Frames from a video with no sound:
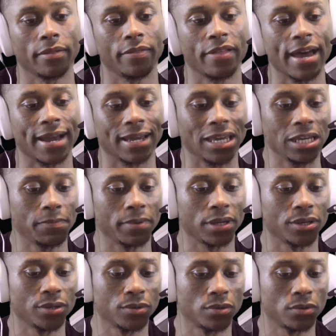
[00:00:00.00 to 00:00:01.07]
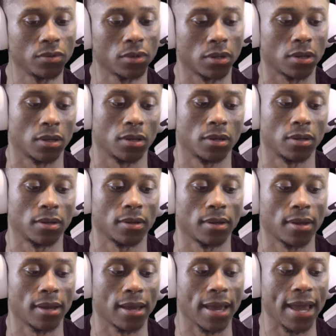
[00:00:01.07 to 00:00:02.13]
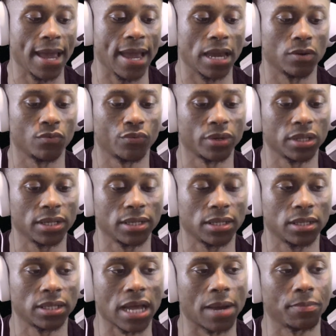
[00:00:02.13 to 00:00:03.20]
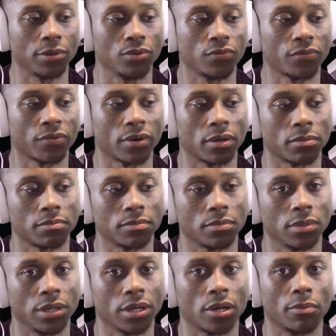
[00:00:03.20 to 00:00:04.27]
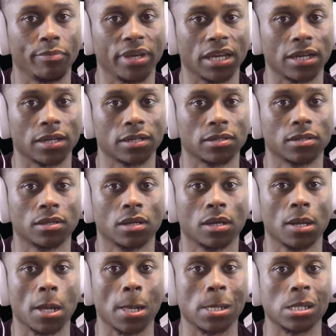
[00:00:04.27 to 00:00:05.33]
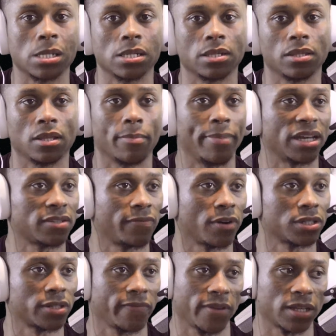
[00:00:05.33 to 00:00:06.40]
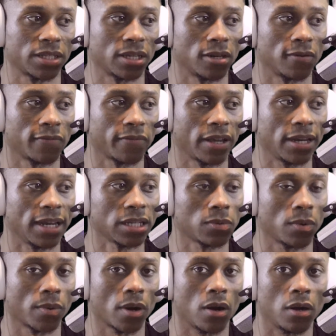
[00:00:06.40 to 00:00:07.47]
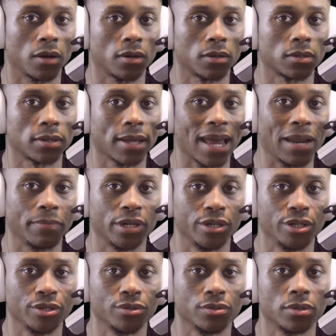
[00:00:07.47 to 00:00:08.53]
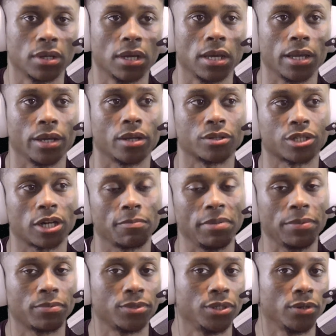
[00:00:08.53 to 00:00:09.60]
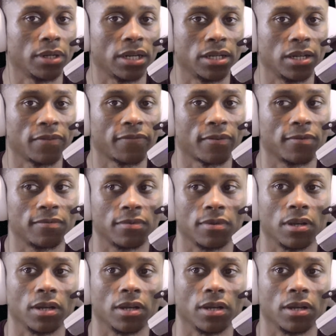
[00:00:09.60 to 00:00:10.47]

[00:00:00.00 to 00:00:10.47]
that keeping you and really stopping you from, being the best version of yourself. And that's what we're all aiming to do. Certain people do it in different,